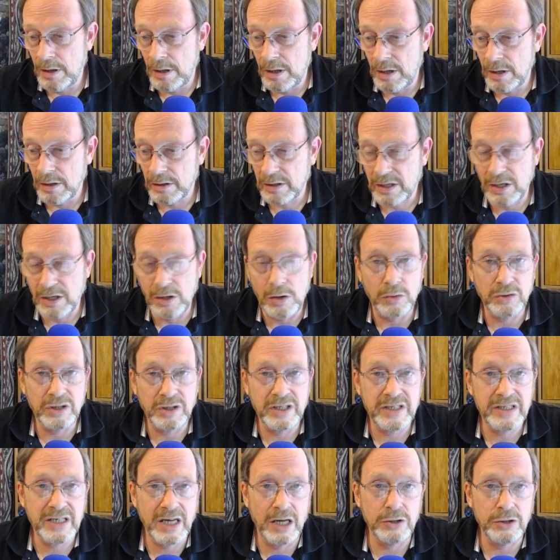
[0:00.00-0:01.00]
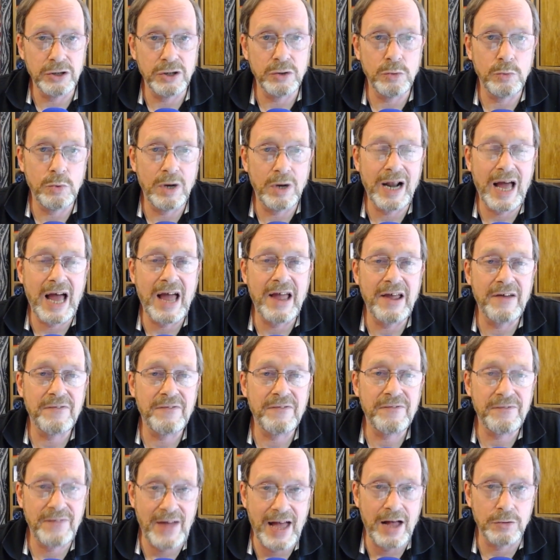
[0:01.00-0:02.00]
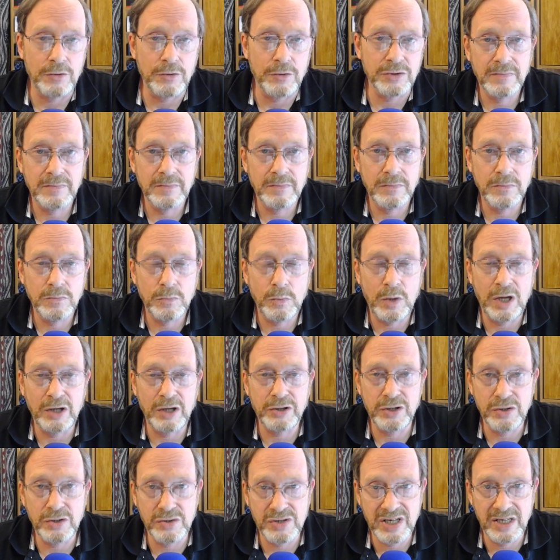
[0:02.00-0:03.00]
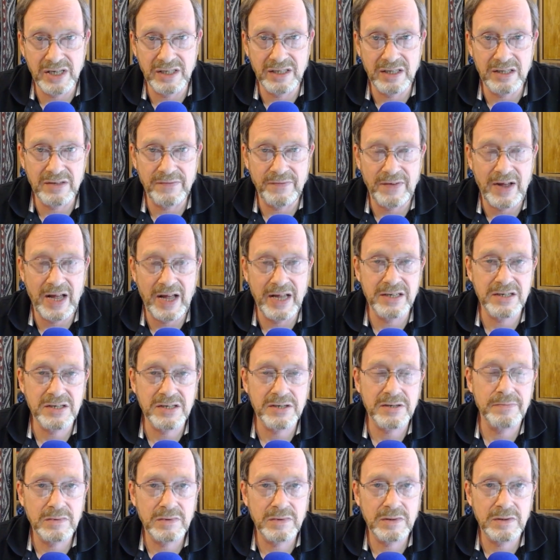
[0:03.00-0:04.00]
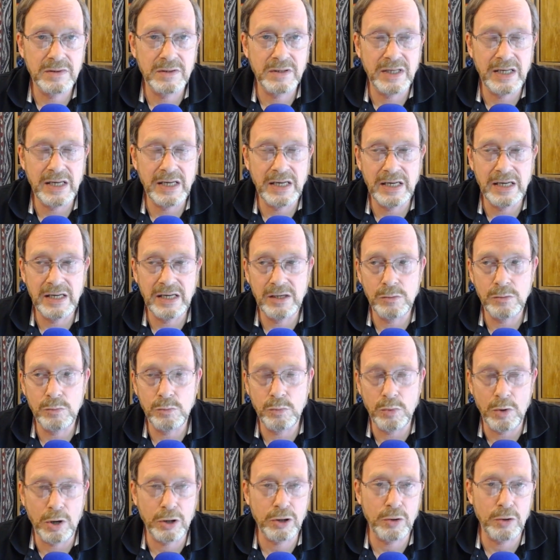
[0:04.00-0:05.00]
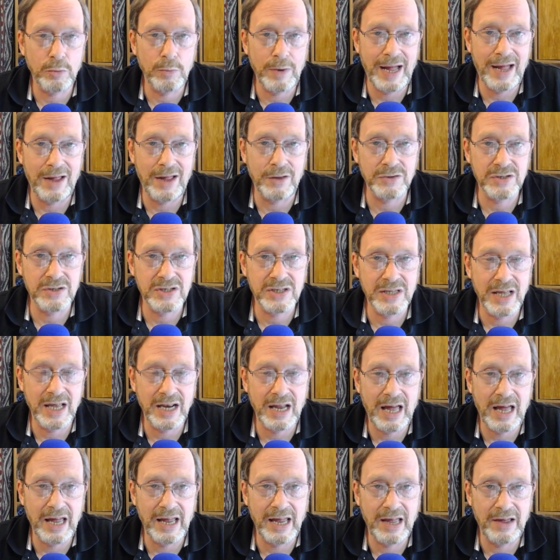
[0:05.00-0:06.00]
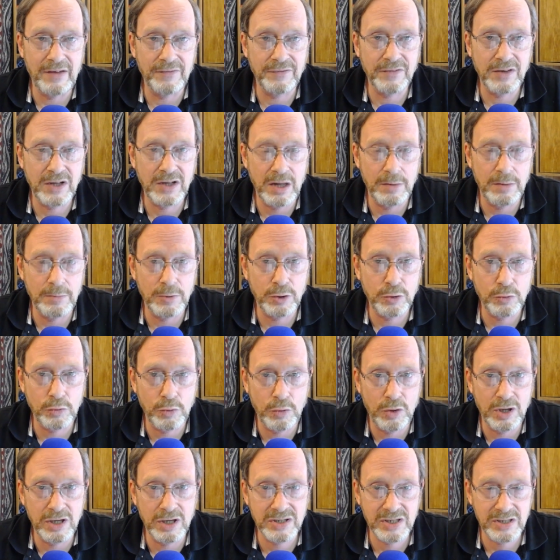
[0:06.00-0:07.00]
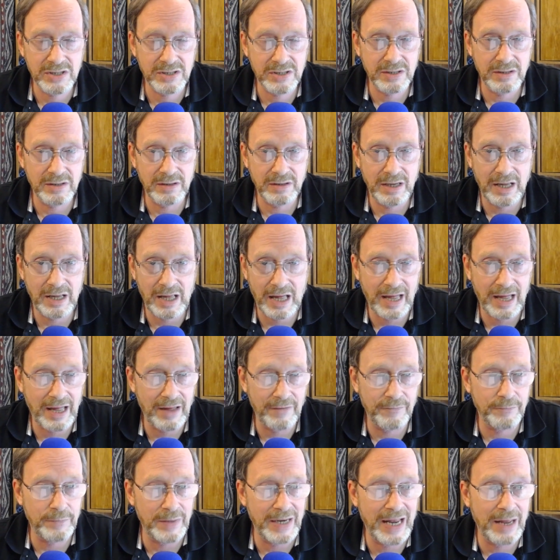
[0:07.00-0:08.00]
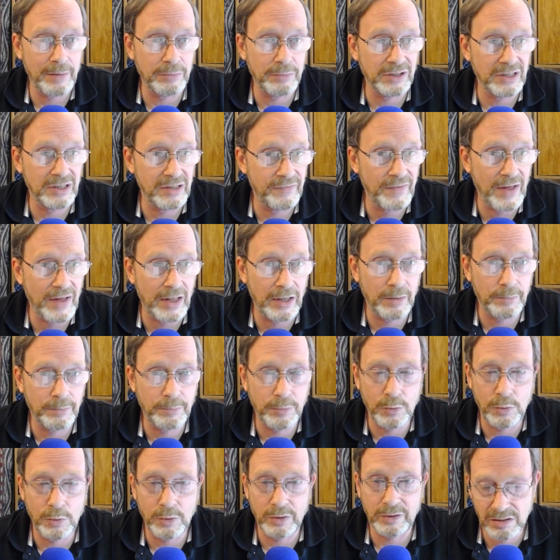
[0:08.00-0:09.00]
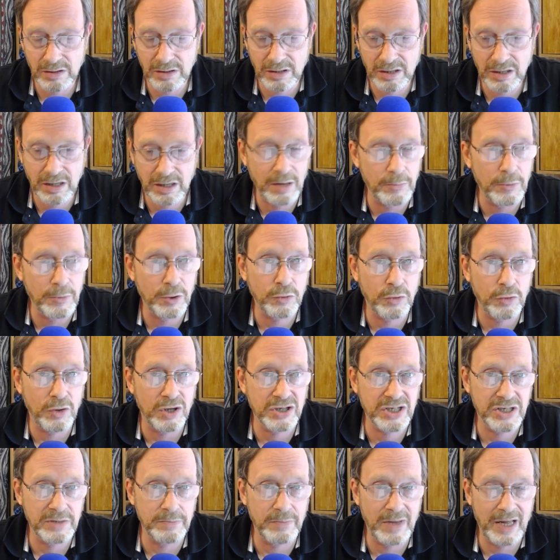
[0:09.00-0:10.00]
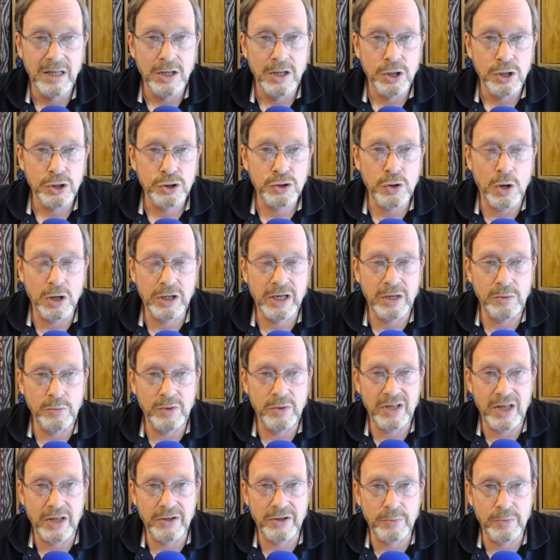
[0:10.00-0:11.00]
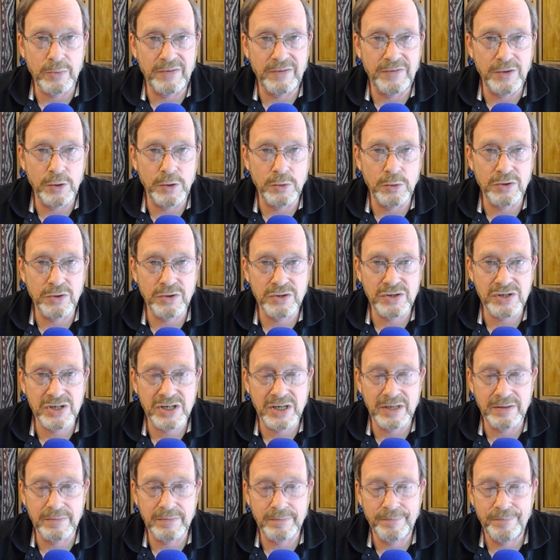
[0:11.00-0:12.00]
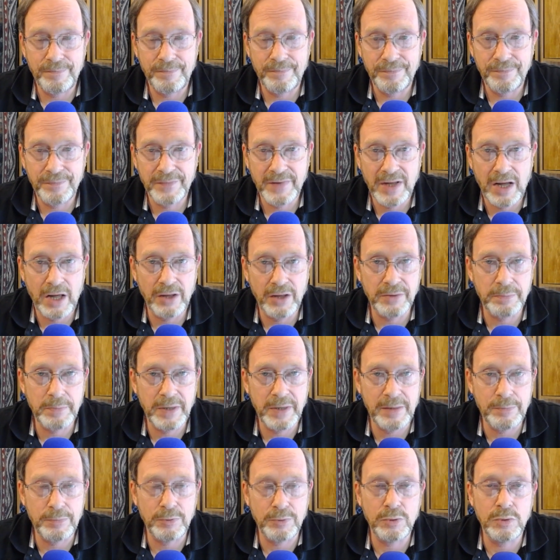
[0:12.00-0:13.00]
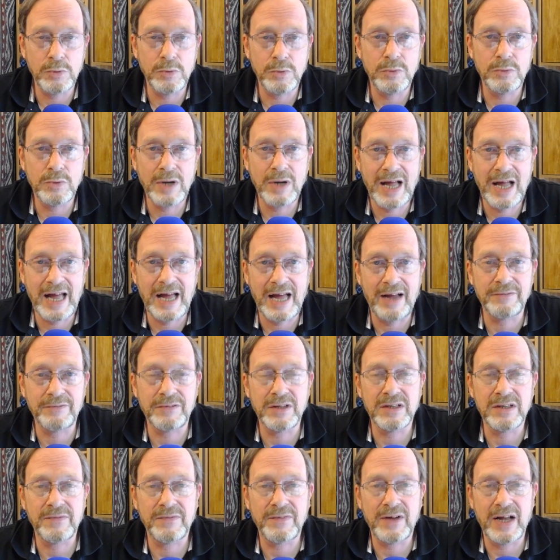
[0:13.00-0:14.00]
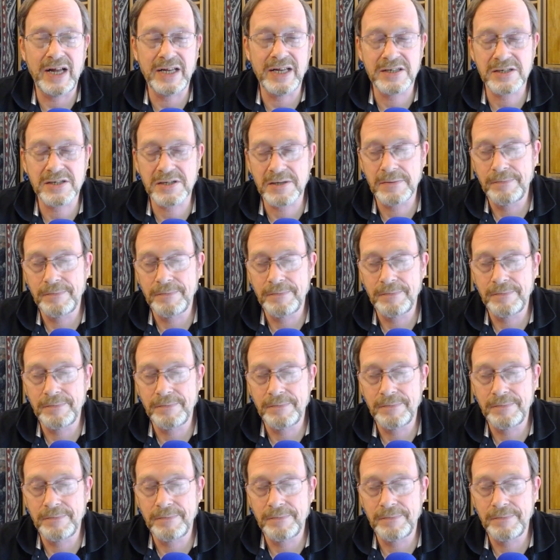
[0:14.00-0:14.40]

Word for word: can only tell you what I have found while using the device, the workarounds that I have come across, I have been able to develop or come across in my talking with other reviewers and other people who have the device